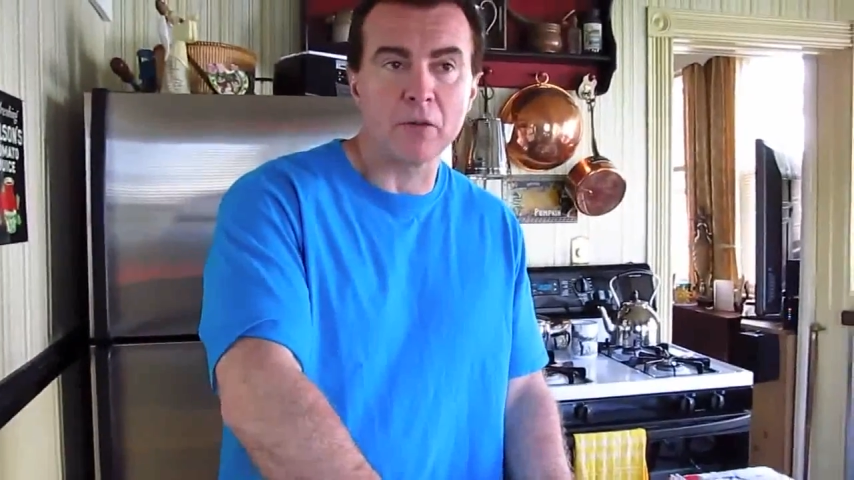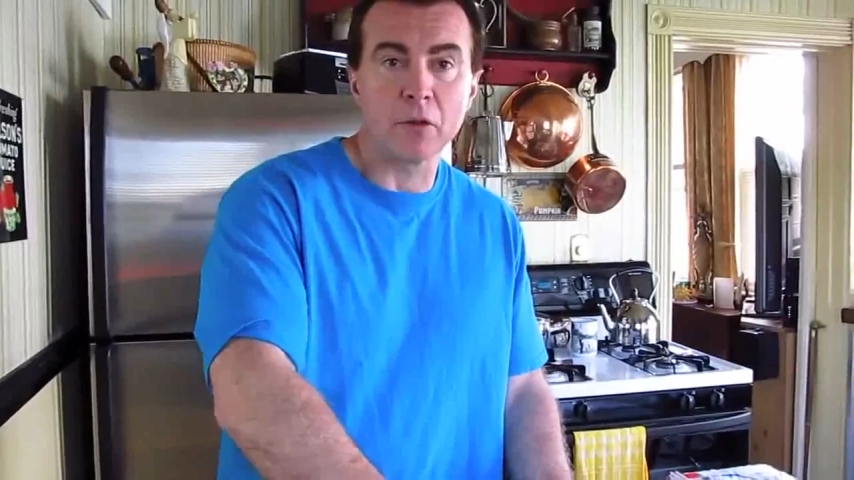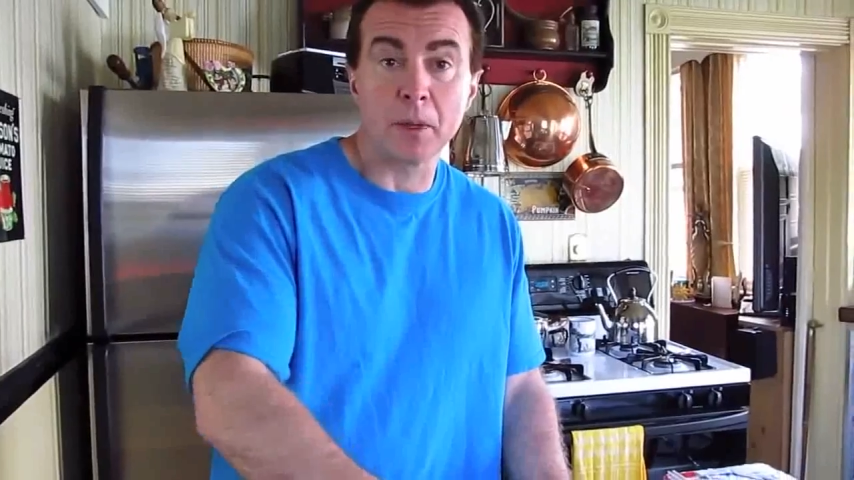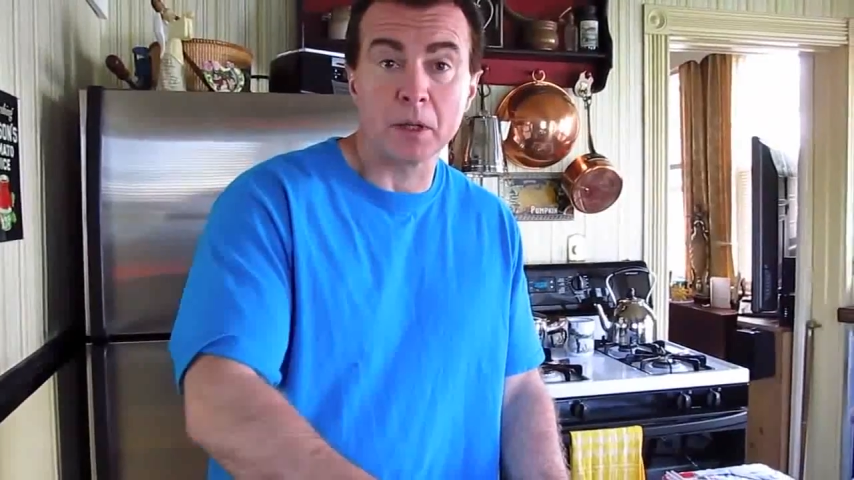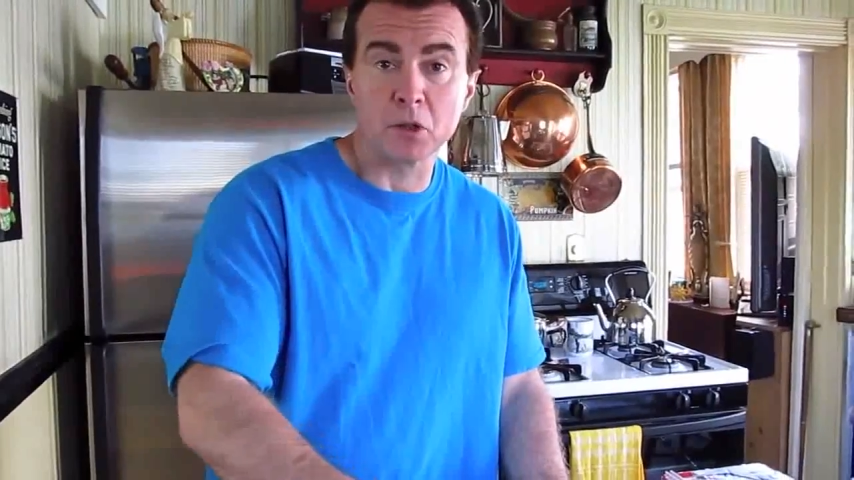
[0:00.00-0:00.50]
for
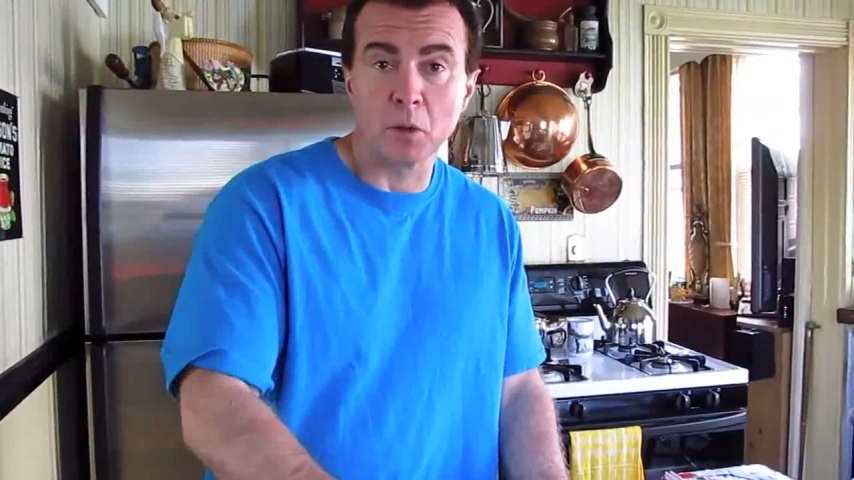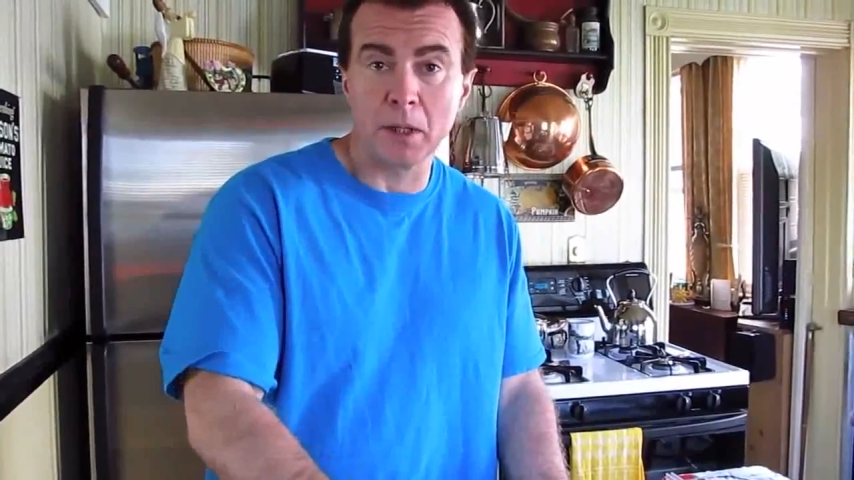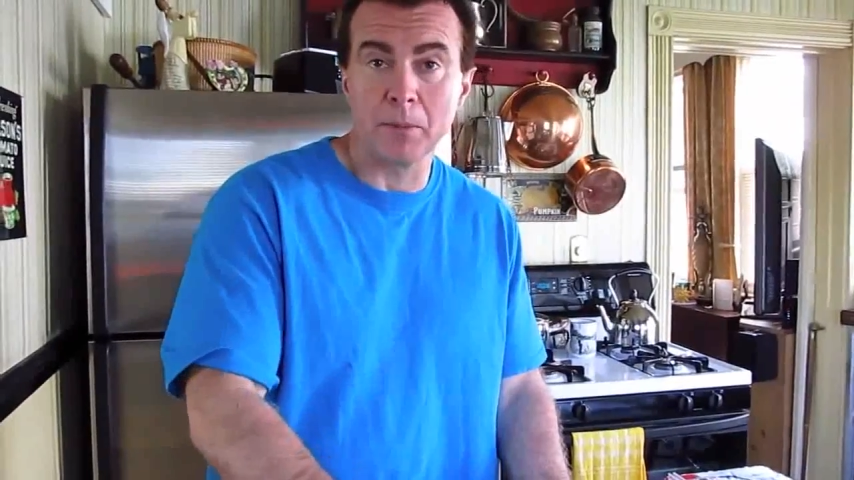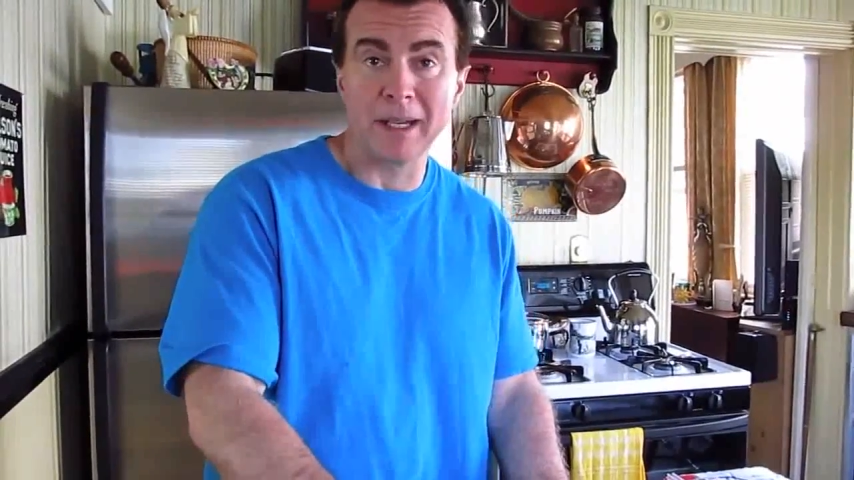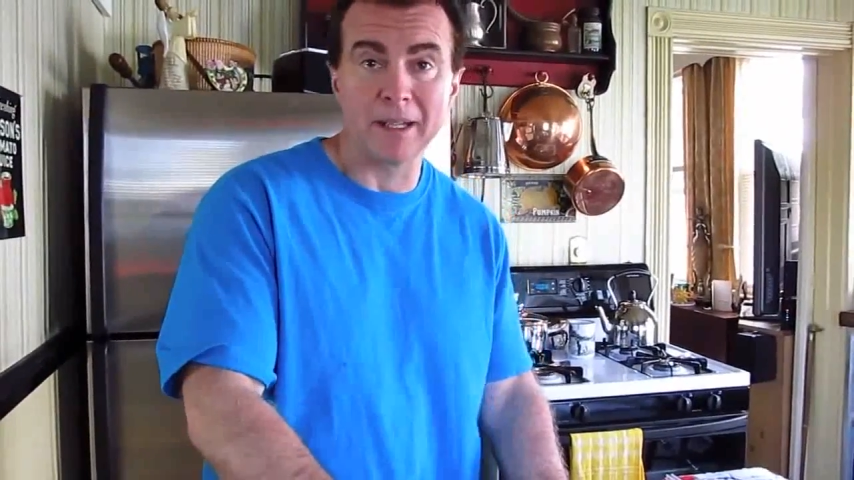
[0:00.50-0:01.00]
about
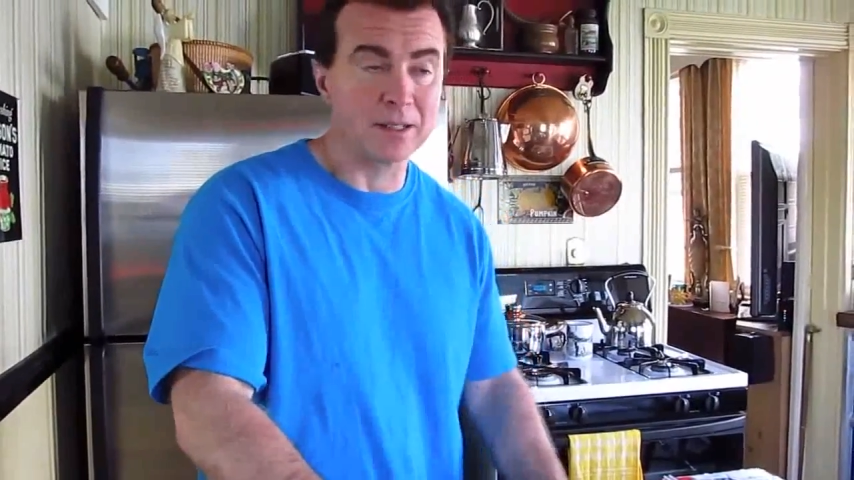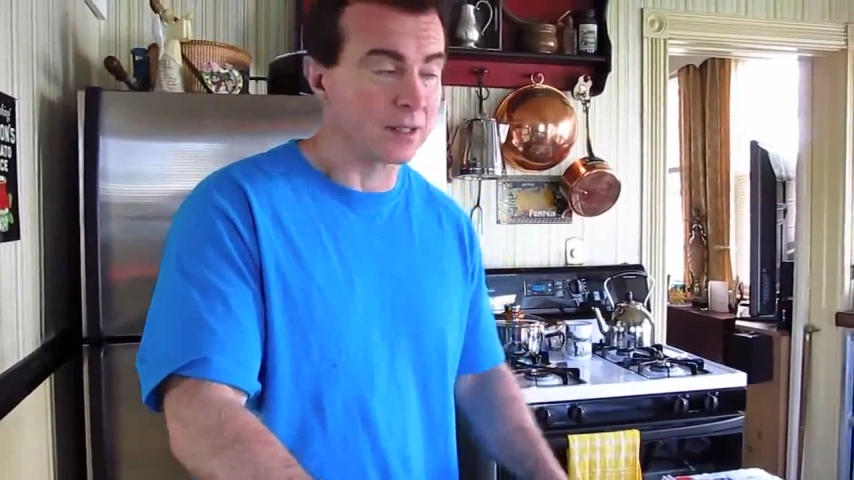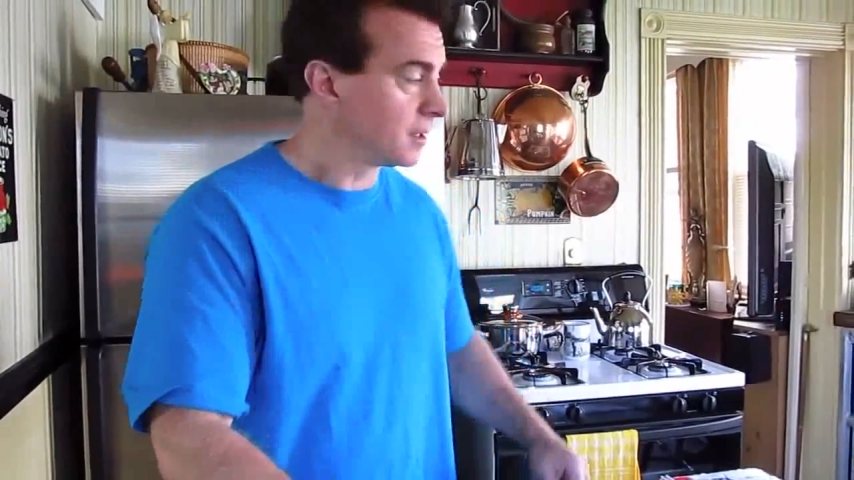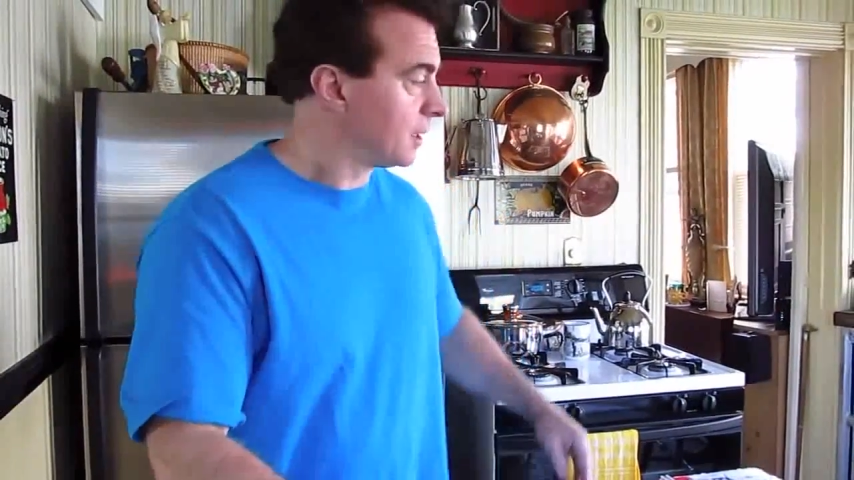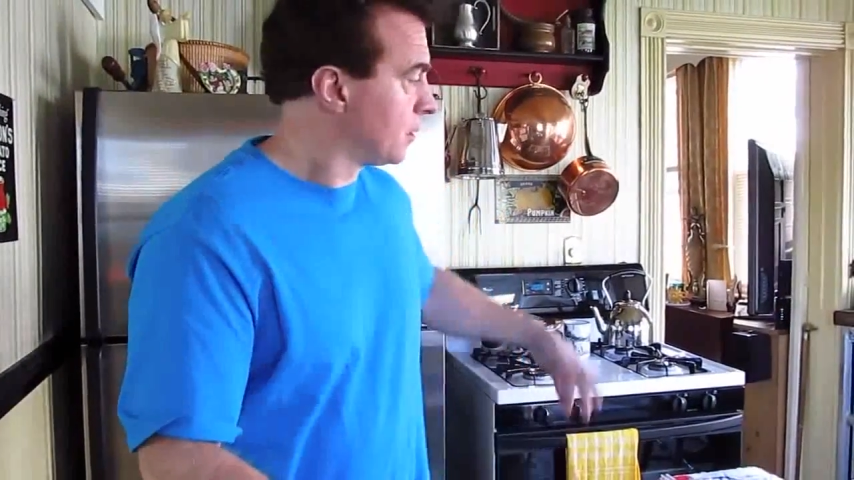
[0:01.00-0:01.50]
20 minutes